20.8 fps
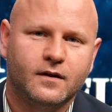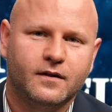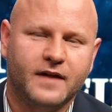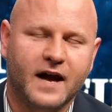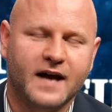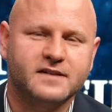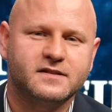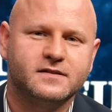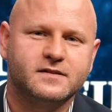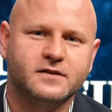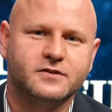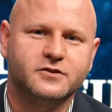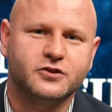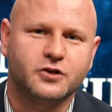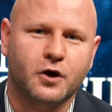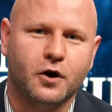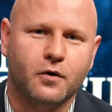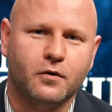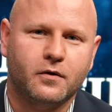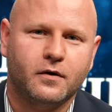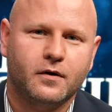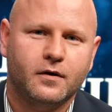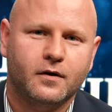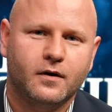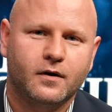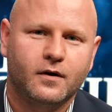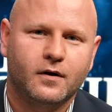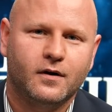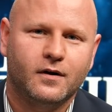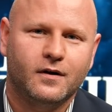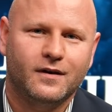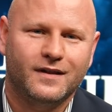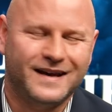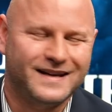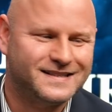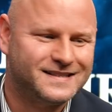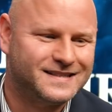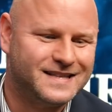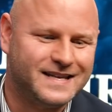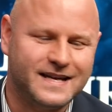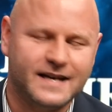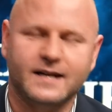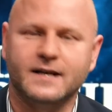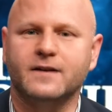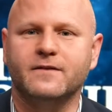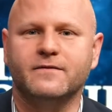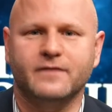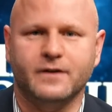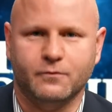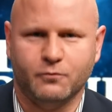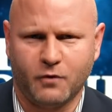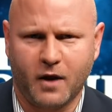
That's the joke. That's the end of it,